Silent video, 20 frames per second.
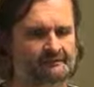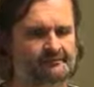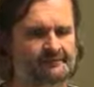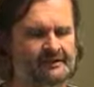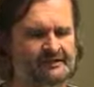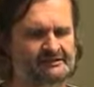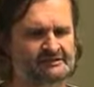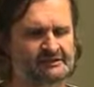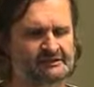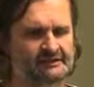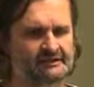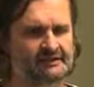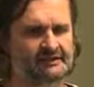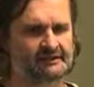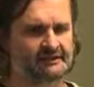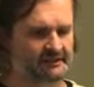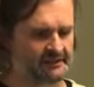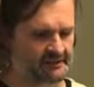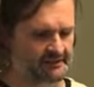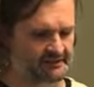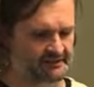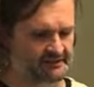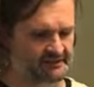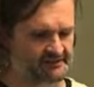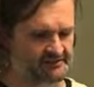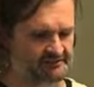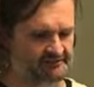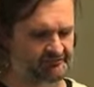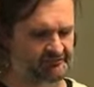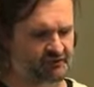Basically it
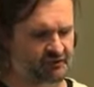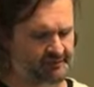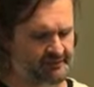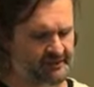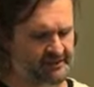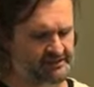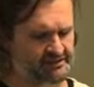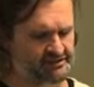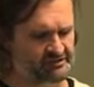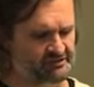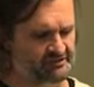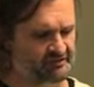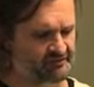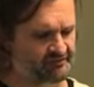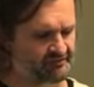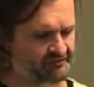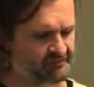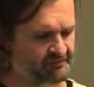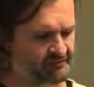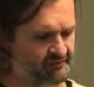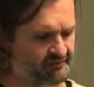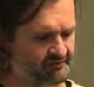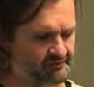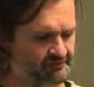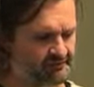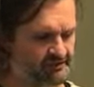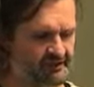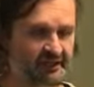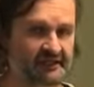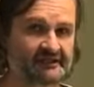is the formation of
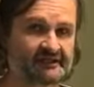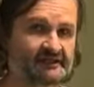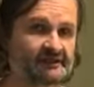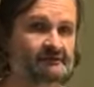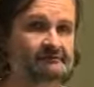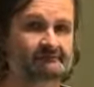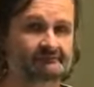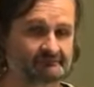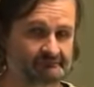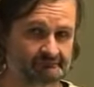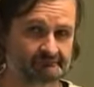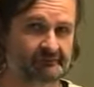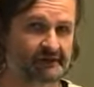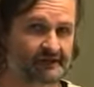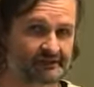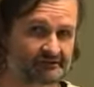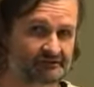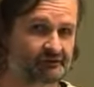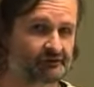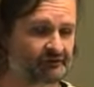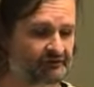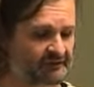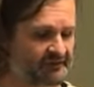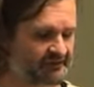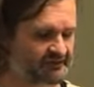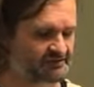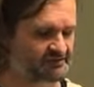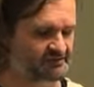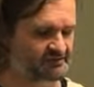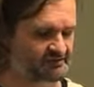tiny
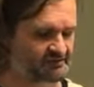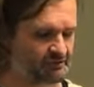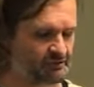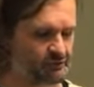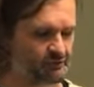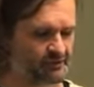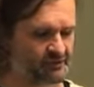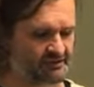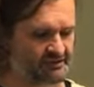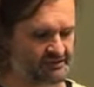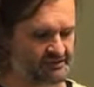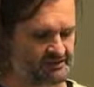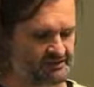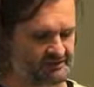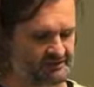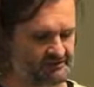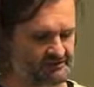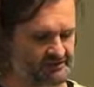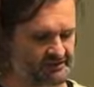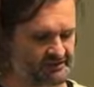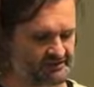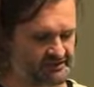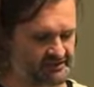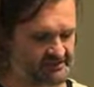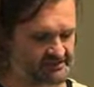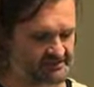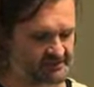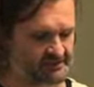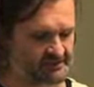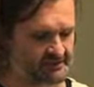microcracks, the word already
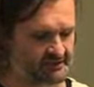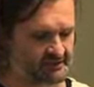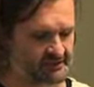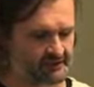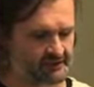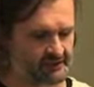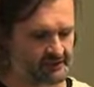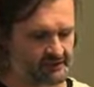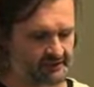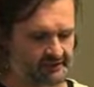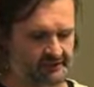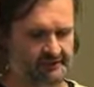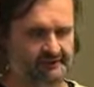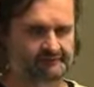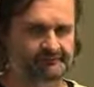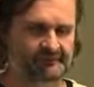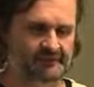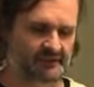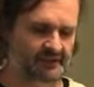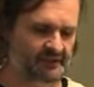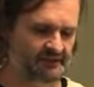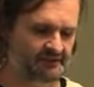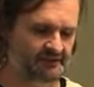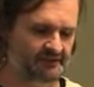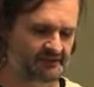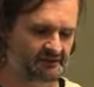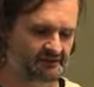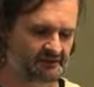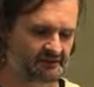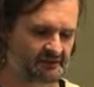says it,
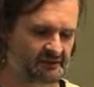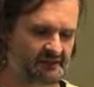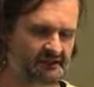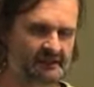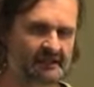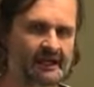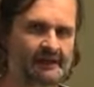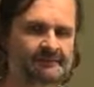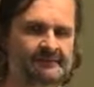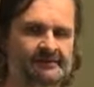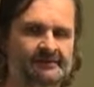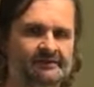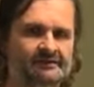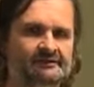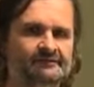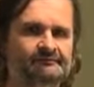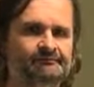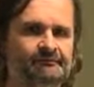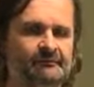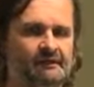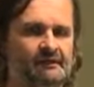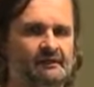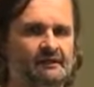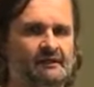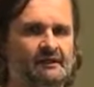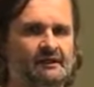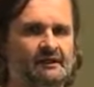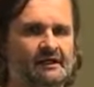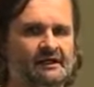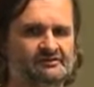in a laminate
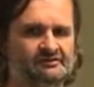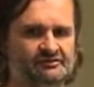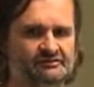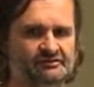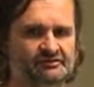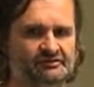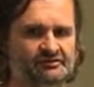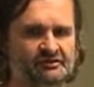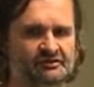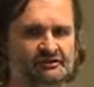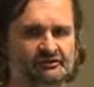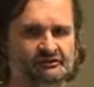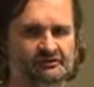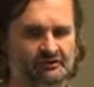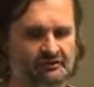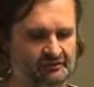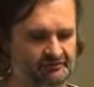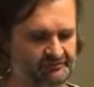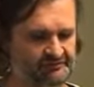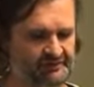as a result of